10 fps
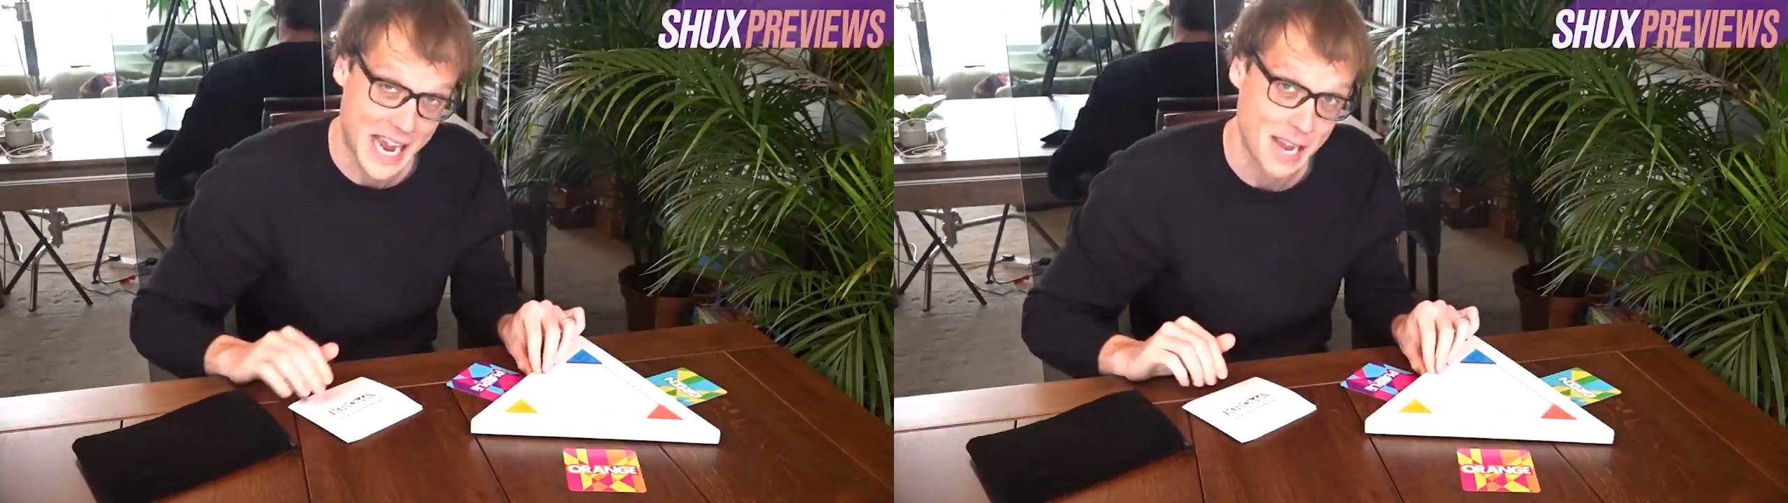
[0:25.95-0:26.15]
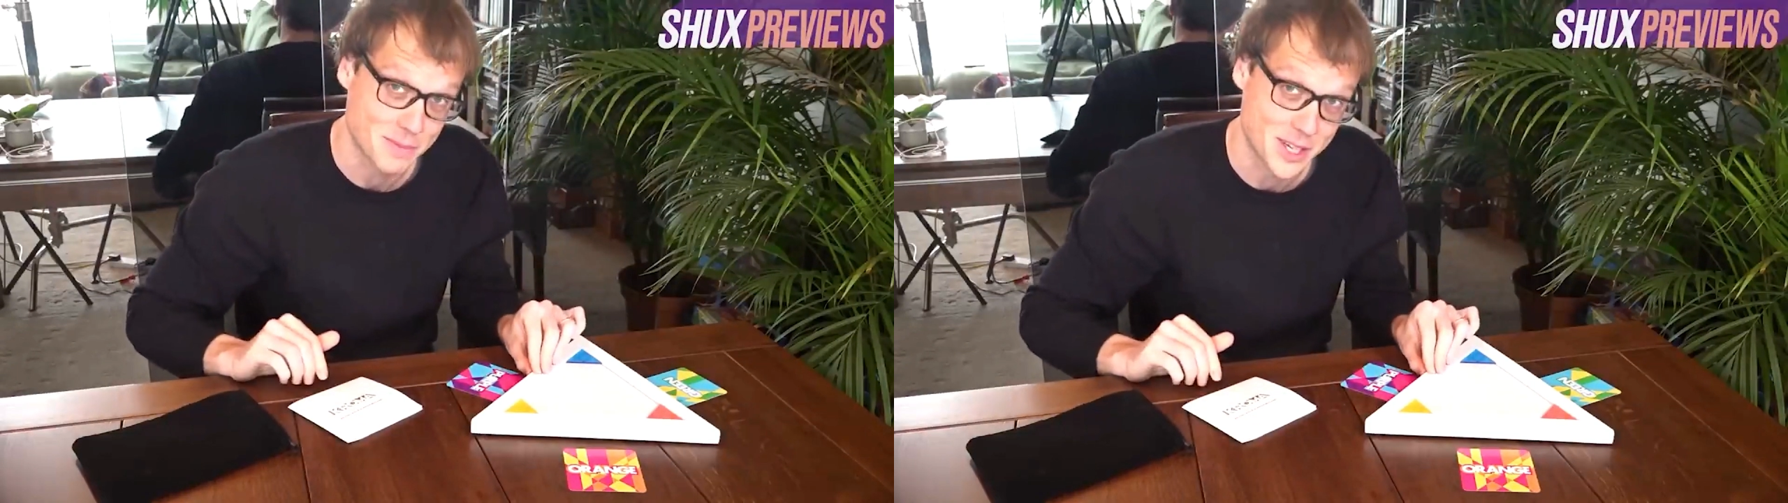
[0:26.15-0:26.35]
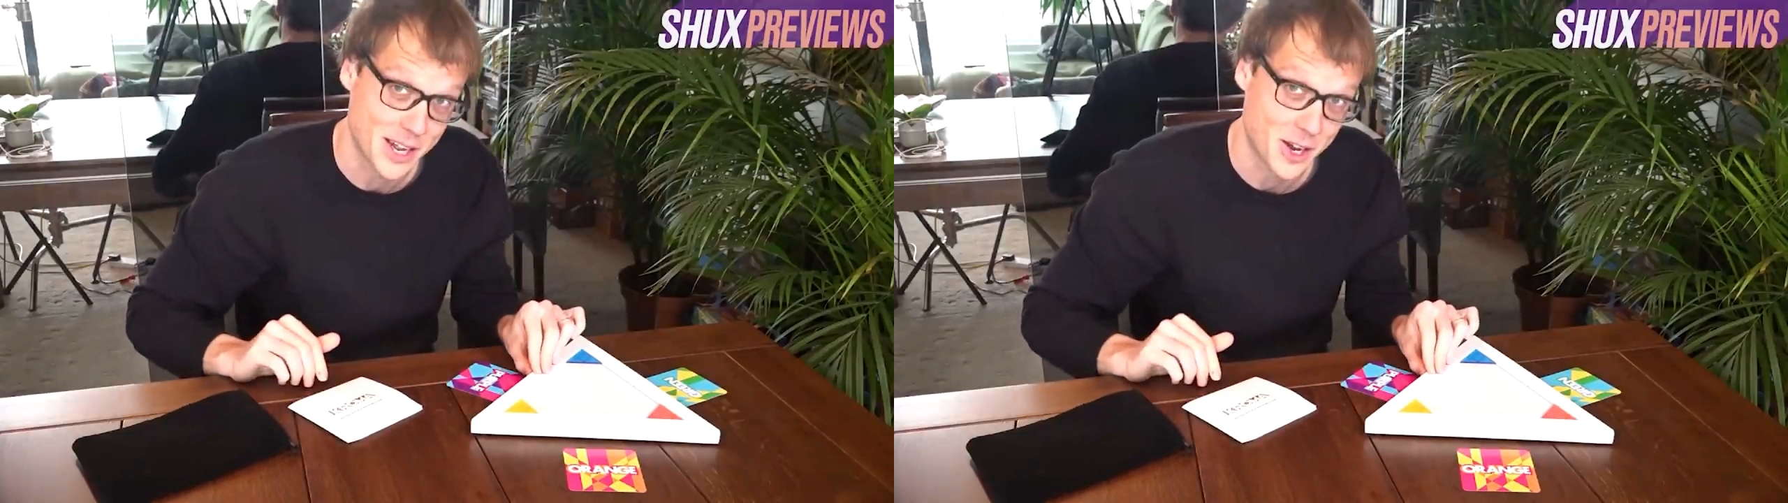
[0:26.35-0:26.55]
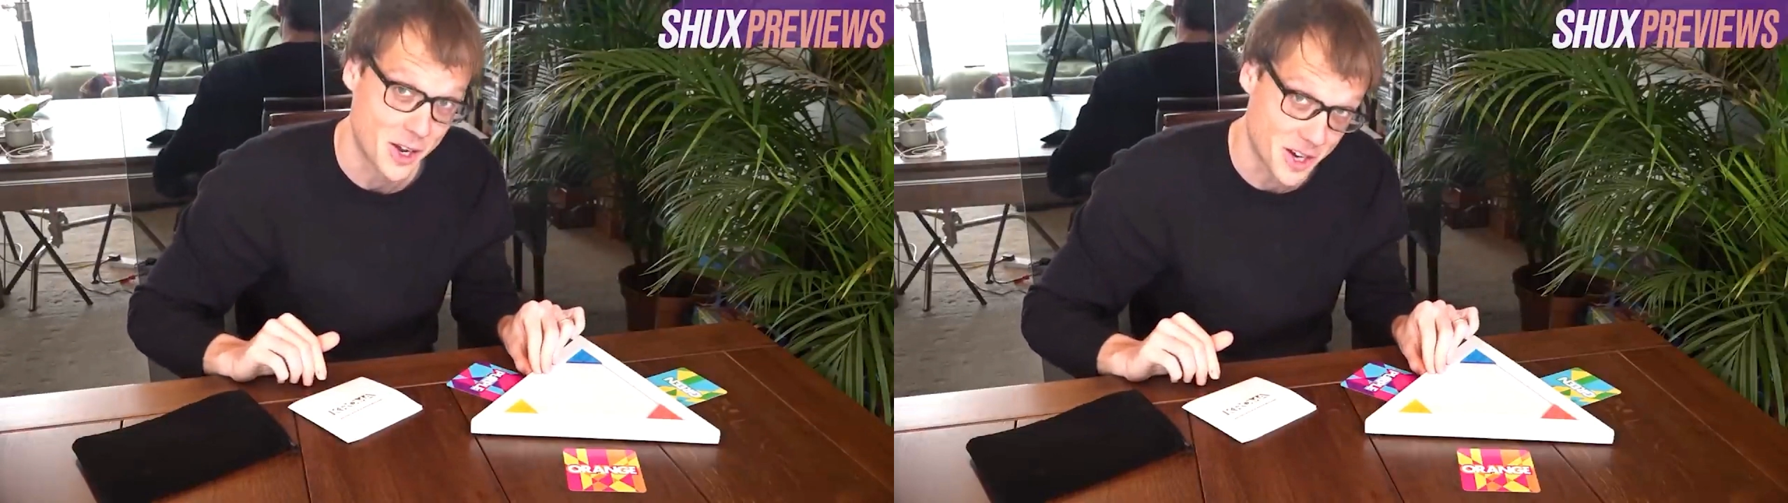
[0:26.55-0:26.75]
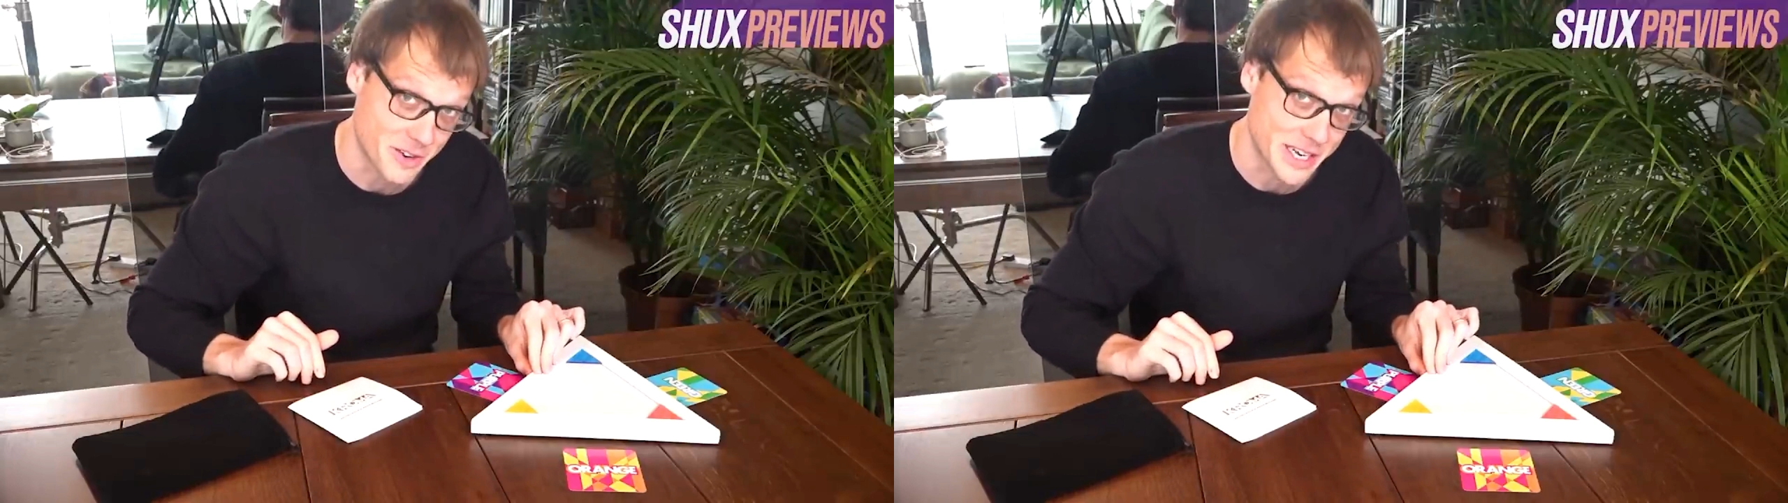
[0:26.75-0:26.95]
absolutely
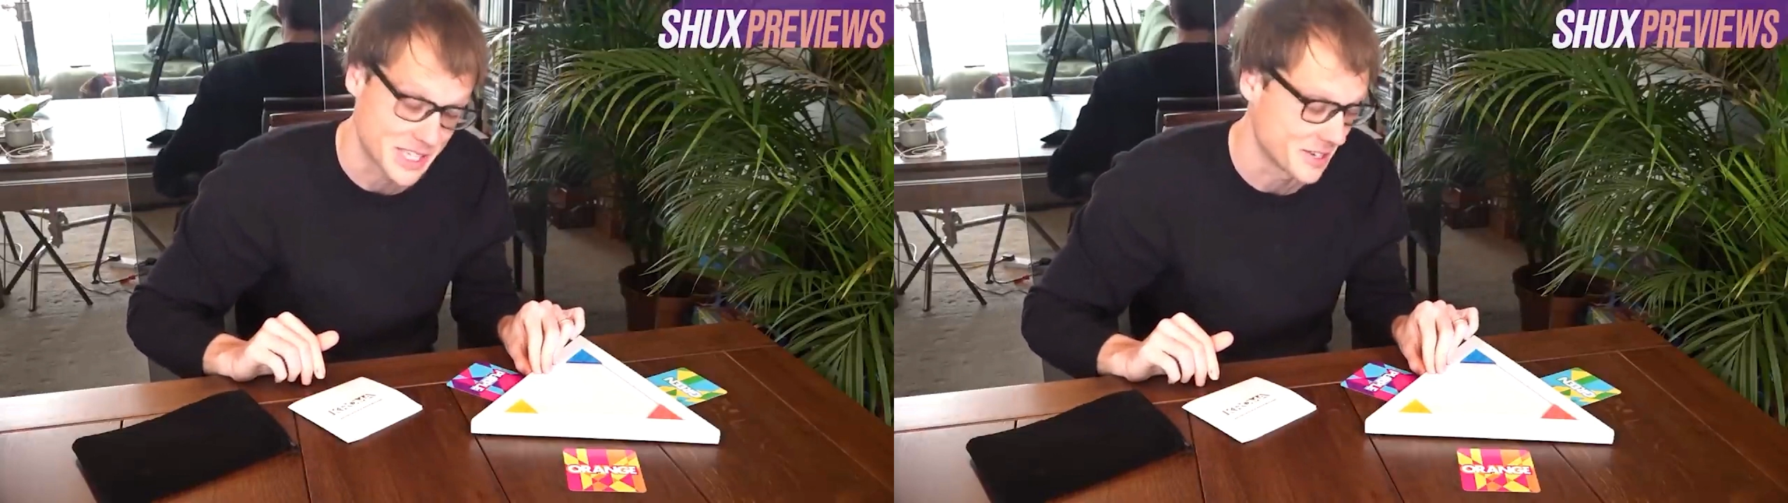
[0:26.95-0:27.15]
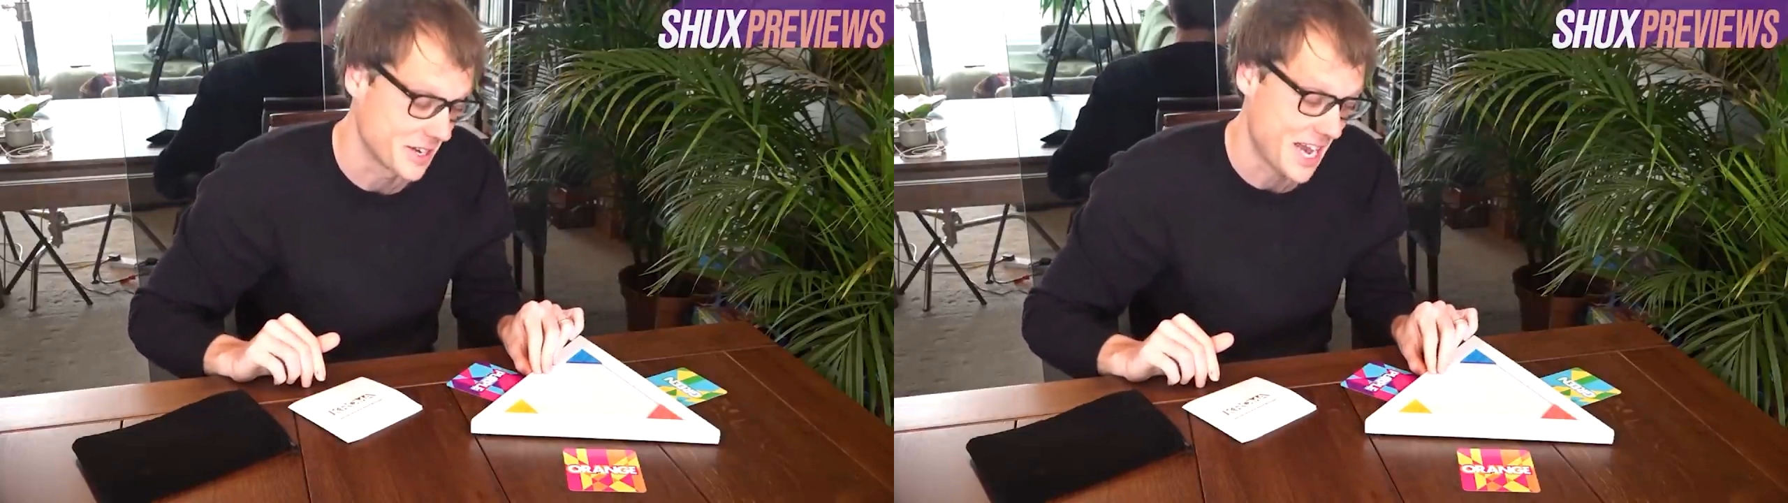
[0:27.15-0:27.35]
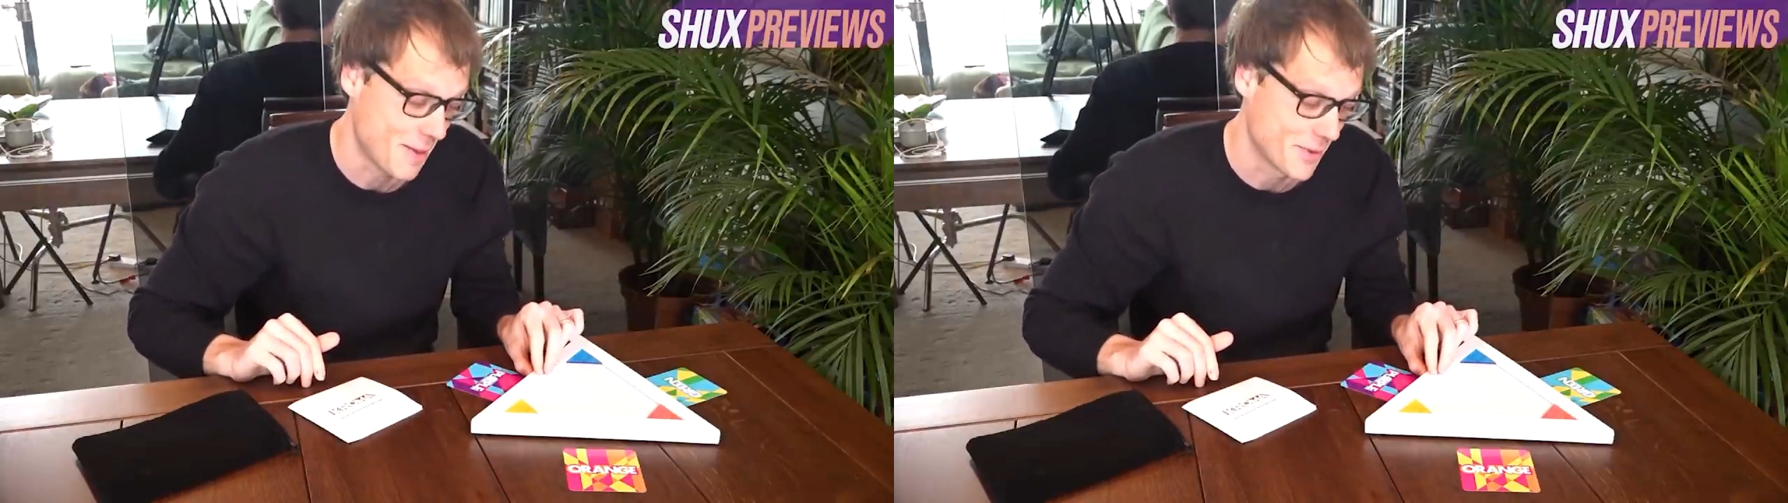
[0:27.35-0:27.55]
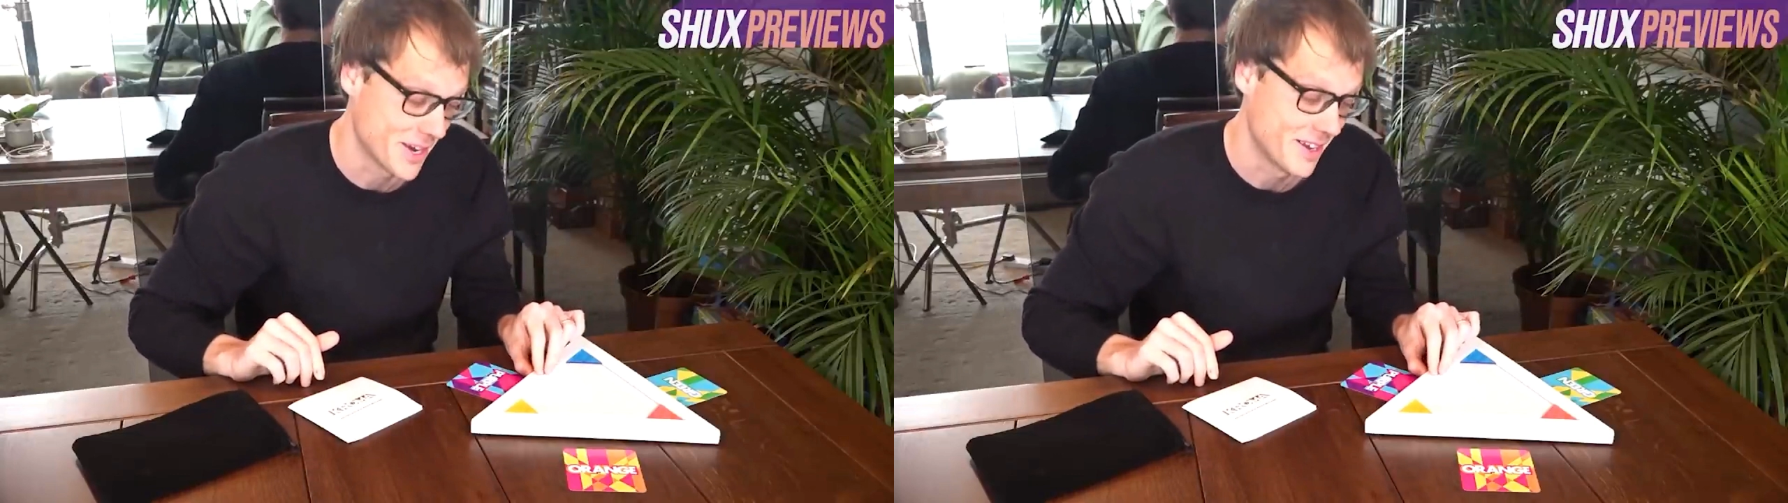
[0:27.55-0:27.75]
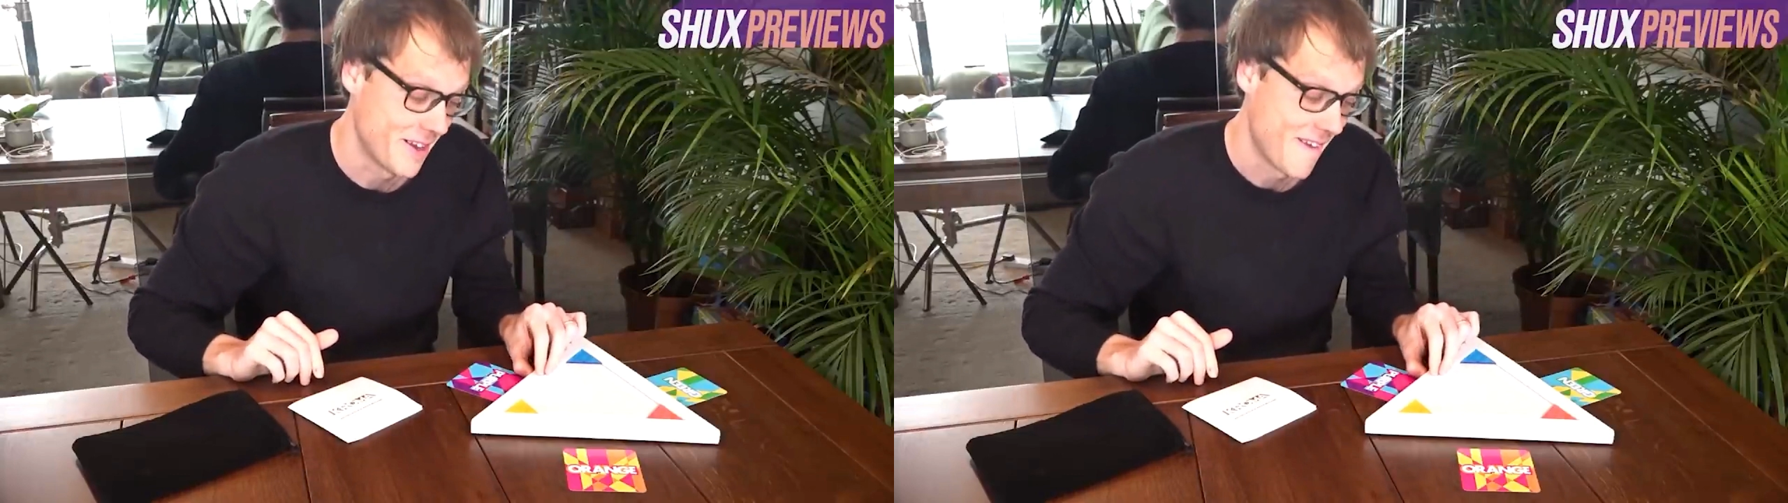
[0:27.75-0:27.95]
horrid on camera.